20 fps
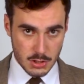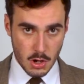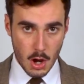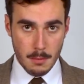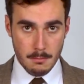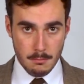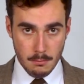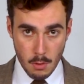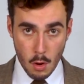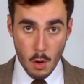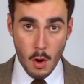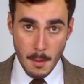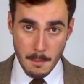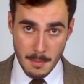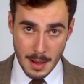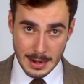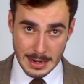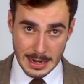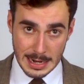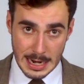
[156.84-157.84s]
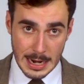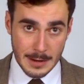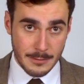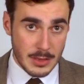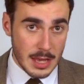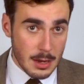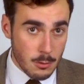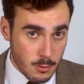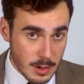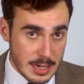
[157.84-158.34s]
got more money if
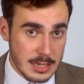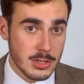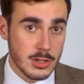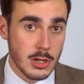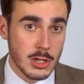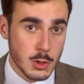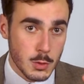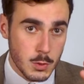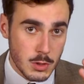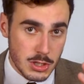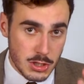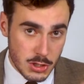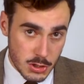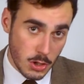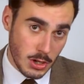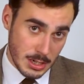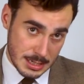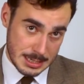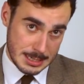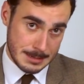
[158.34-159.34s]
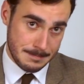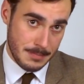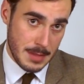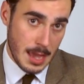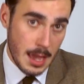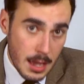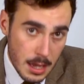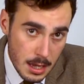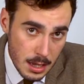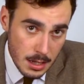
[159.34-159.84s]
their research was good.
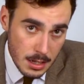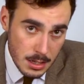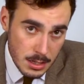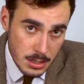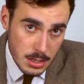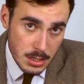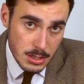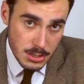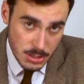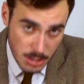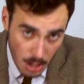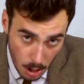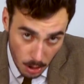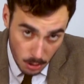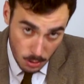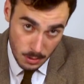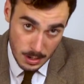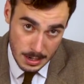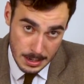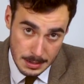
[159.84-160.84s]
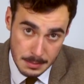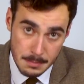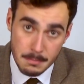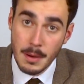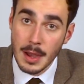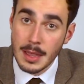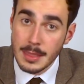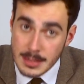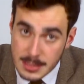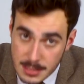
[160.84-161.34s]
So,
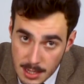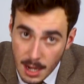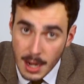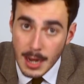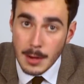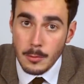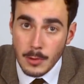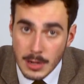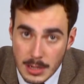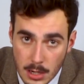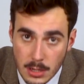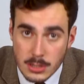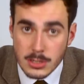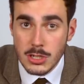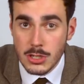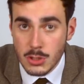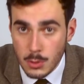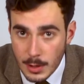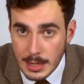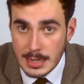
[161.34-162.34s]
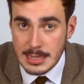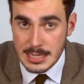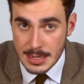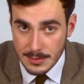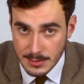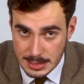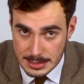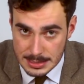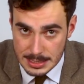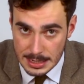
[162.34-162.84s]
by the time we got to
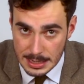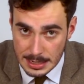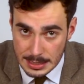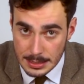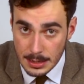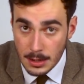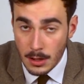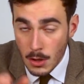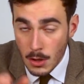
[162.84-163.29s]
2017,